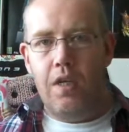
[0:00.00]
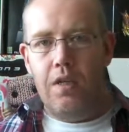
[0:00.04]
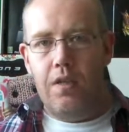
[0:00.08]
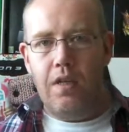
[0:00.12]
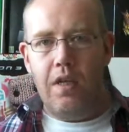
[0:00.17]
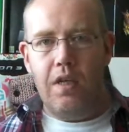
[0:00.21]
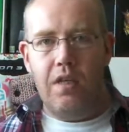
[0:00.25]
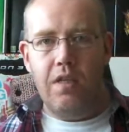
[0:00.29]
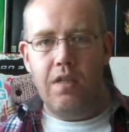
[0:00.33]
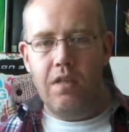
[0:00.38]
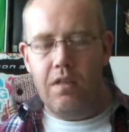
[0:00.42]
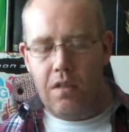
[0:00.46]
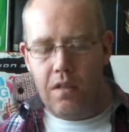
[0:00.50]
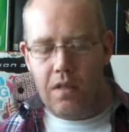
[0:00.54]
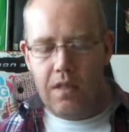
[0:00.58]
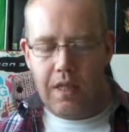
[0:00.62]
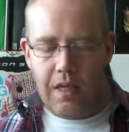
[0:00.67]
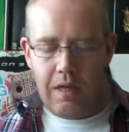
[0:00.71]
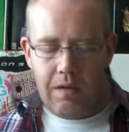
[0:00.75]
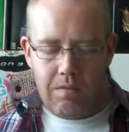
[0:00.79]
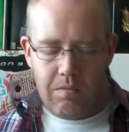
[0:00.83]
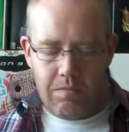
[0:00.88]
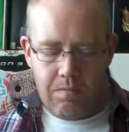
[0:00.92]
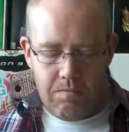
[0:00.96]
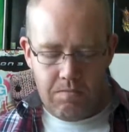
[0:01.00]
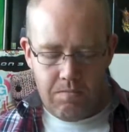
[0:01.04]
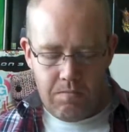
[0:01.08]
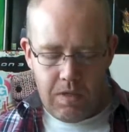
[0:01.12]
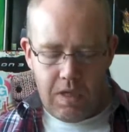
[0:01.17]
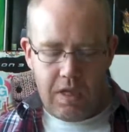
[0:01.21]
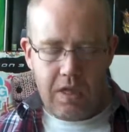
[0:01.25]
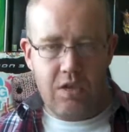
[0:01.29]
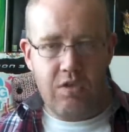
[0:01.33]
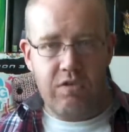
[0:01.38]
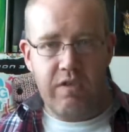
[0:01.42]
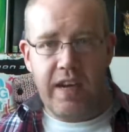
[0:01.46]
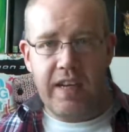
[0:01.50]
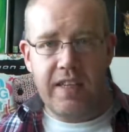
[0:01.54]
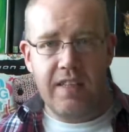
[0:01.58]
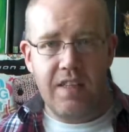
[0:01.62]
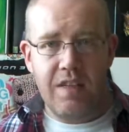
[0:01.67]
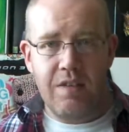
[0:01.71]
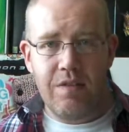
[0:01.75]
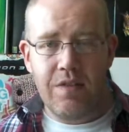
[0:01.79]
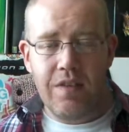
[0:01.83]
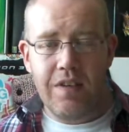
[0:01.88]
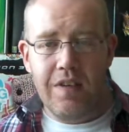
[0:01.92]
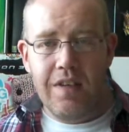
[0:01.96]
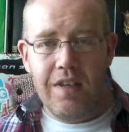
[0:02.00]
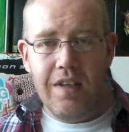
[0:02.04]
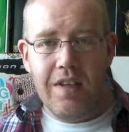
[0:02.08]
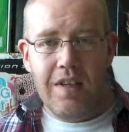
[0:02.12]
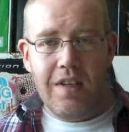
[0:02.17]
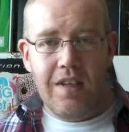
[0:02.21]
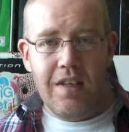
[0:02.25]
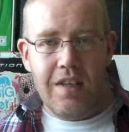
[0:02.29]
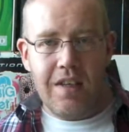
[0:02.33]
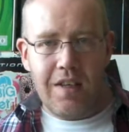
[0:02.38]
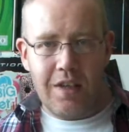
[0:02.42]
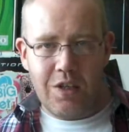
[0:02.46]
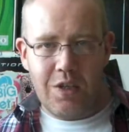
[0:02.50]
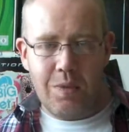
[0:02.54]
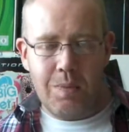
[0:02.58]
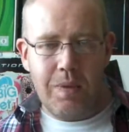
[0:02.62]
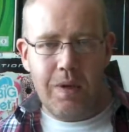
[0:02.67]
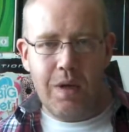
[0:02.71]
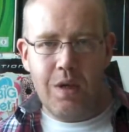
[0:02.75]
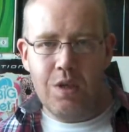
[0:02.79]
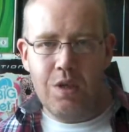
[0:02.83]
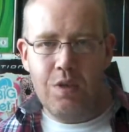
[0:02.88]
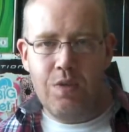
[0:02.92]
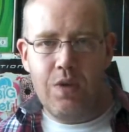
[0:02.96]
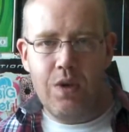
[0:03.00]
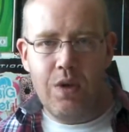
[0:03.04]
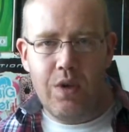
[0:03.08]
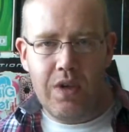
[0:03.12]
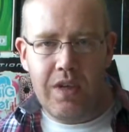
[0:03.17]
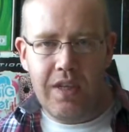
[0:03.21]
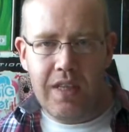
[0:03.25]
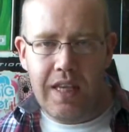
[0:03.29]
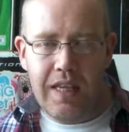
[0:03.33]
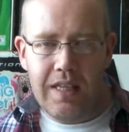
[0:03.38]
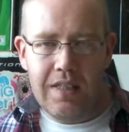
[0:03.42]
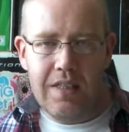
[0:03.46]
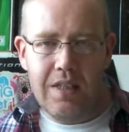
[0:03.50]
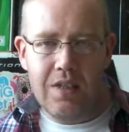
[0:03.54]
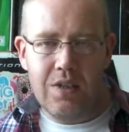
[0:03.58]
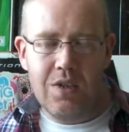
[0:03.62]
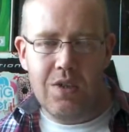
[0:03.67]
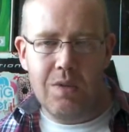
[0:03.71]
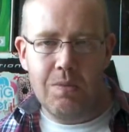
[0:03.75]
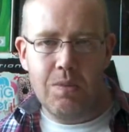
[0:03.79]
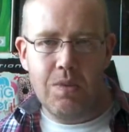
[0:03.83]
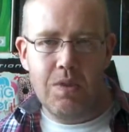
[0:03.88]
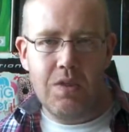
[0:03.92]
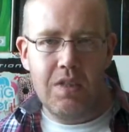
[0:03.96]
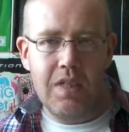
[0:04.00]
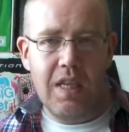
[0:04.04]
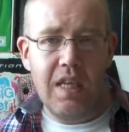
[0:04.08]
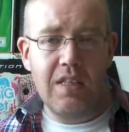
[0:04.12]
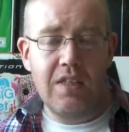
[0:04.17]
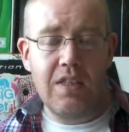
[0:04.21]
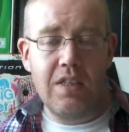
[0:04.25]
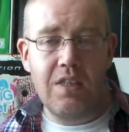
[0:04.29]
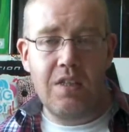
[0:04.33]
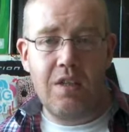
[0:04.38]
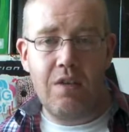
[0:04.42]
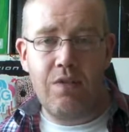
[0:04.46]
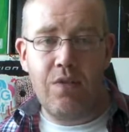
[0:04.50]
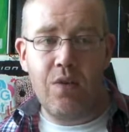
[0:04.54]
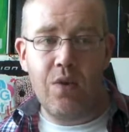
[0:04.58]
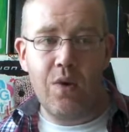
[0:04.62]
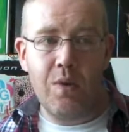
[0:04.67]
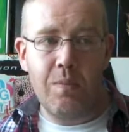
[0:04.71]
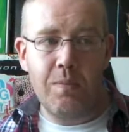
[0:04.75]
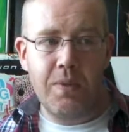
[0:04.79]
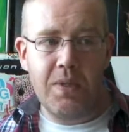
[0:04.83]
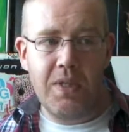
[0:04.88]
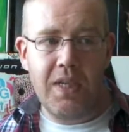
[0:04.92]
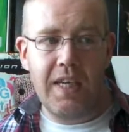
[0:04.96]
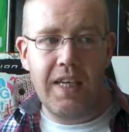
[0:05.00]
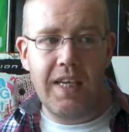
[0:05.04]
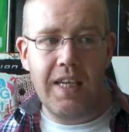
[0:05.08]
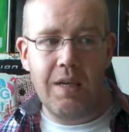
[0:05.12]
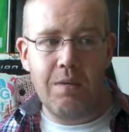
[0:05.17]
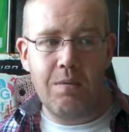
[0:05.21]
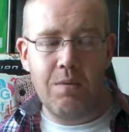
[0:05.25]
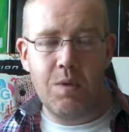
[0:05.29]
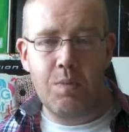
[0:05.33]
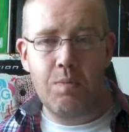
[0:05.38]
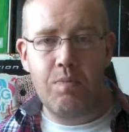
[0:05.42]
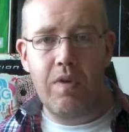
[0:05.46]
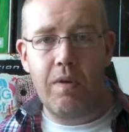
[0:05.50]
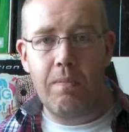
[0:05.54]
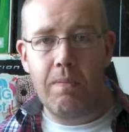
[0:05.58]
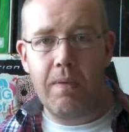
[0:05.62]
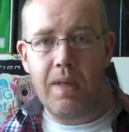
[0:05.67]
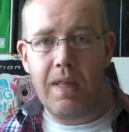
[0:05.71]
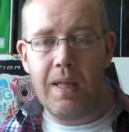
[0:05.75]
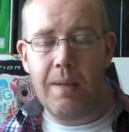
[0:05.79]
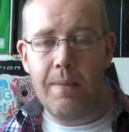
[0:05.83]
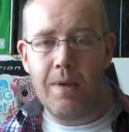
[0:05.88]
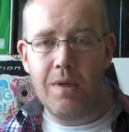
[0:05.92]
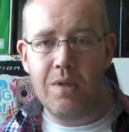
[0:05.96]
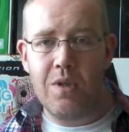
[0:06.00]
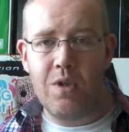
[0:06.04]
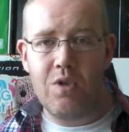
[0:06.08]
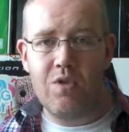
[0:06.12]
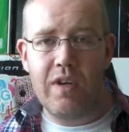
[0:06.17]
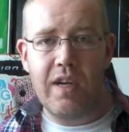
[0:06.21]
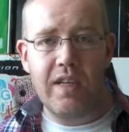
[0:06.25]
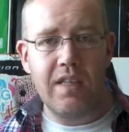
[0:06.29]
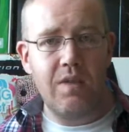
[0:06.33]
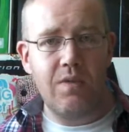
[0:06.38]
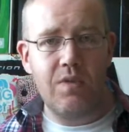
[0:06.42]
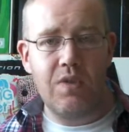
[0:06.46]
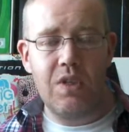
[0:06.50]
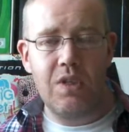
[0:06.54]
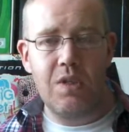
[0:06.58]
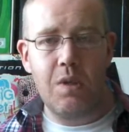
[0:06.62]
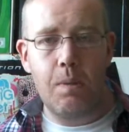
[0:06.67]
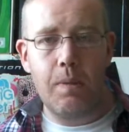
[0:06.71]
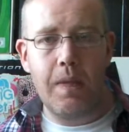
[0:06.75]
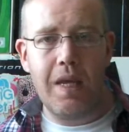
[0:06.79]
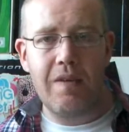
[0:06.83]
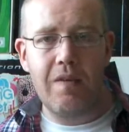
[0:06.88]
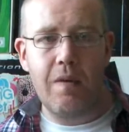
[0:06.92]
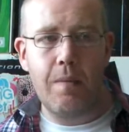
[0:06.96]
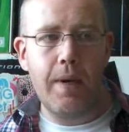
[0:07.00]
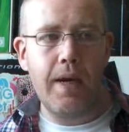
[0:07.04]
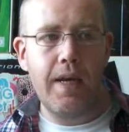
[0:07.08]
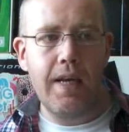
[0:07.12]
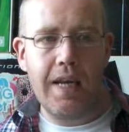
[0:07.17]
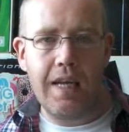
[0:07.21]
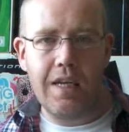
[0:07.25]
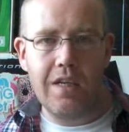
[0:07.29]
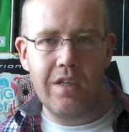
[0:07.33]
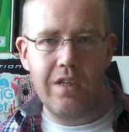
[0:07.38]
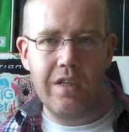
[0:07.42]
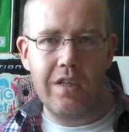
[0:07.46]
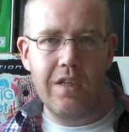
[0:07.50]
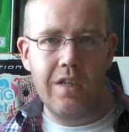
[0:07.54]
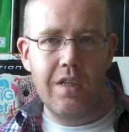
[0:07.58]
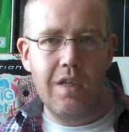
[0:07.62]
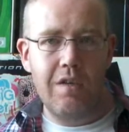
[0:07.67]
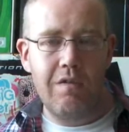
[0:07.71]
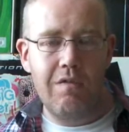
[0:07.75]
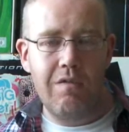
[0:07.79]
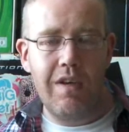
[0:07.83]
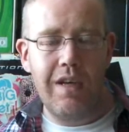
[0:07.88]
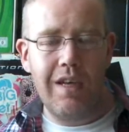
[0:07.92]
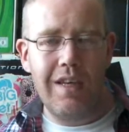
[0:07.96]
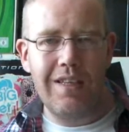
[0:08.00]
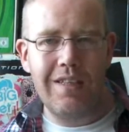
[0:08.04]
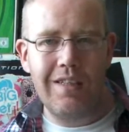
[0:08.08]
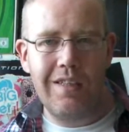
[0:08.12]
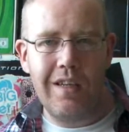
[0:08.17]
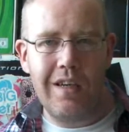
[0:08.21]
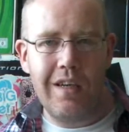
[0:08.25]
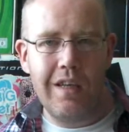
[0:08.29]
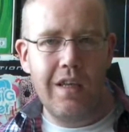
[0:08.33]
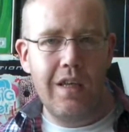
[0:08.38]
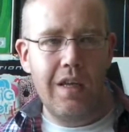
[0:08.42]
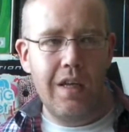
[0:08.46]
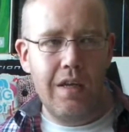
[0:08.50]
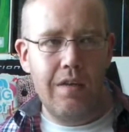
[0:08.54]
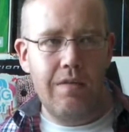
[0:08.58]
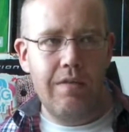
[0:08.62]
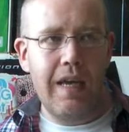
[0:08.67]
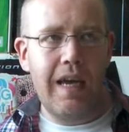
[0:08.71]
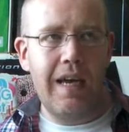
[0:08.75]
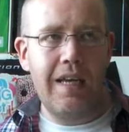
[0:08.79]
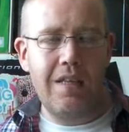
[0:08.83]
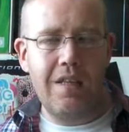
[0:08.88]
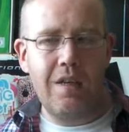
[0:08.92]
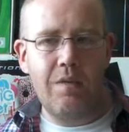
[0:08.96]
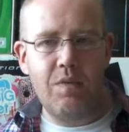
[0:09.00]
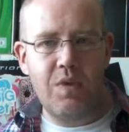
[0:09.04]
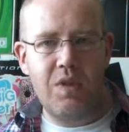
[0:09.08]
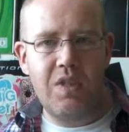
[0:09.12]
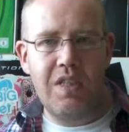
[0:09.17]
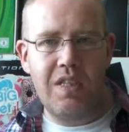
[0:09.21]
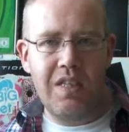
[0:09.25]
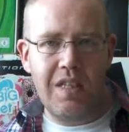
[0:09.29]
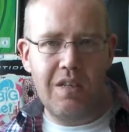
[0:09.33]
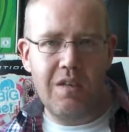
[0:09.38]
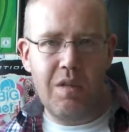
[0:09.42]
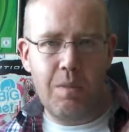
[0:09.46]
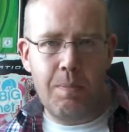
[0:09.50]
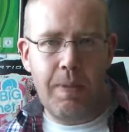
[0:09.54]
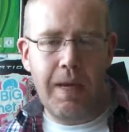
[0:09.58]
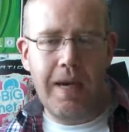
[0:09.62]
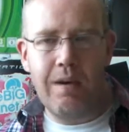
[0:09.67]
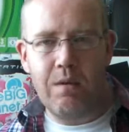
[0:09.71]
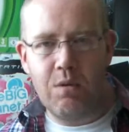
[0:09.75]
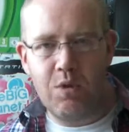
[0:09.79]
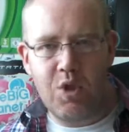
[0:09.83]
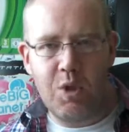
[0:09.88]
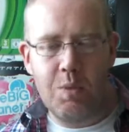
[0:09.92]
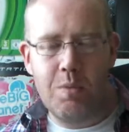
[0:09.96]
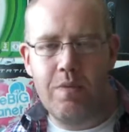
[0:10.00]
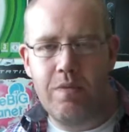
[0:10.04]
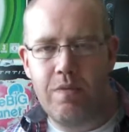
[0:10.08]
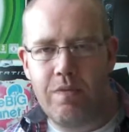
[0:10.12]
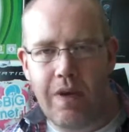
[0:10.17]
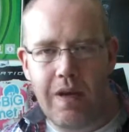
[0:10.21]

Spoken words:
than, you know, attractive, I suppose, if you look at their systems. The N64 in particular was probably the most attractive system they ever made, actually, realistically. That, and obviously, you know, the PAL Super